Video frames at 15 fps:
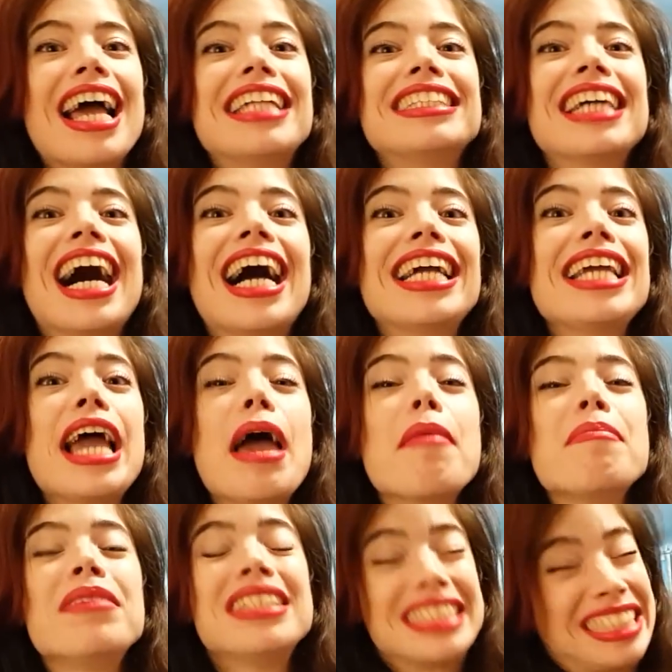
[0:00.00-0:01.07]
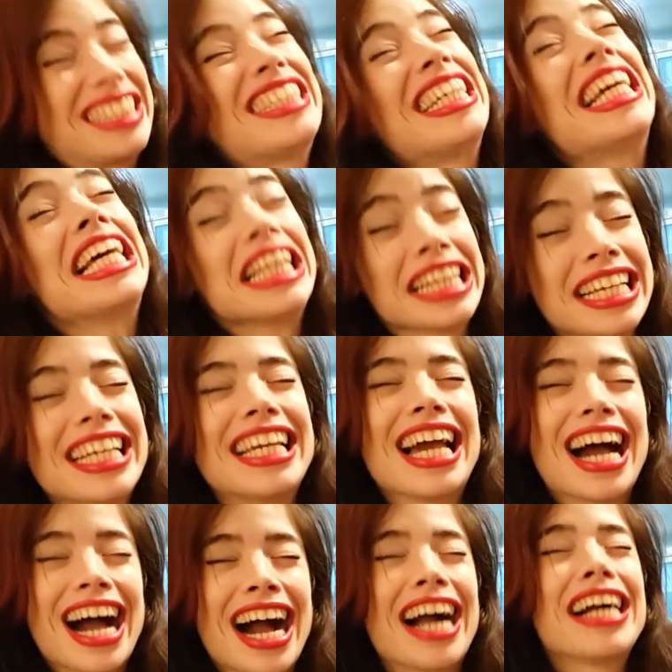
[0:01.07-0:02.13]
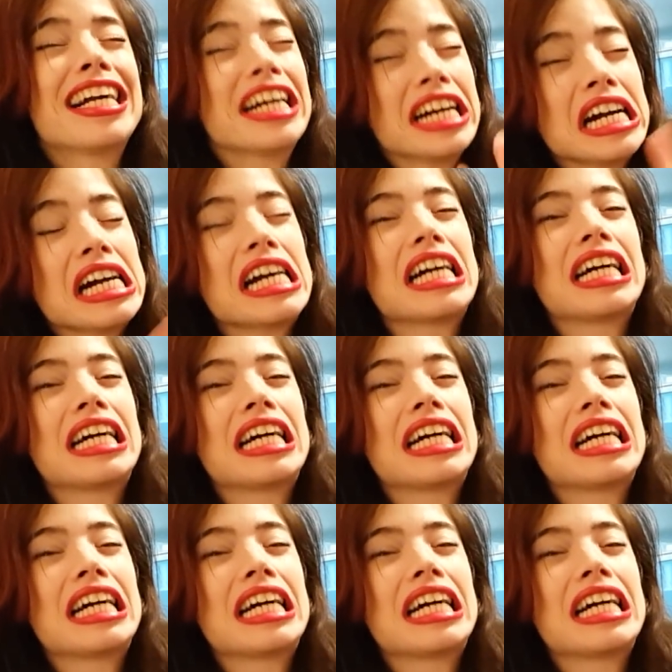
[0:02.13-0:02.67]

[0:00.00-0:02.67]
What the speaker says: And I am still young,